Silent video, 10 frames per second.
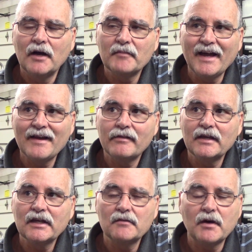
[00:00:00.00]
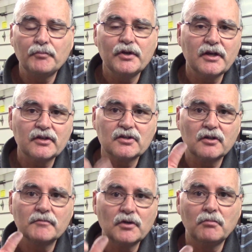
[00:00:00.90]
I'm kind of thinking about putting a
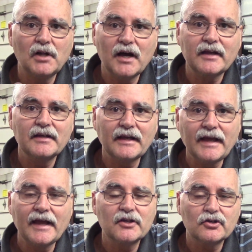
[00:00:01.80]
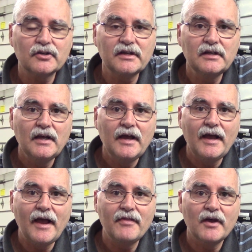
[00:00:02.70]
terminal block in the gantry
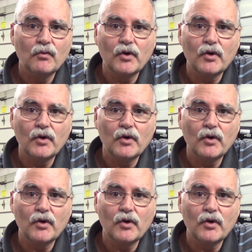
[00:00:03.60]
and then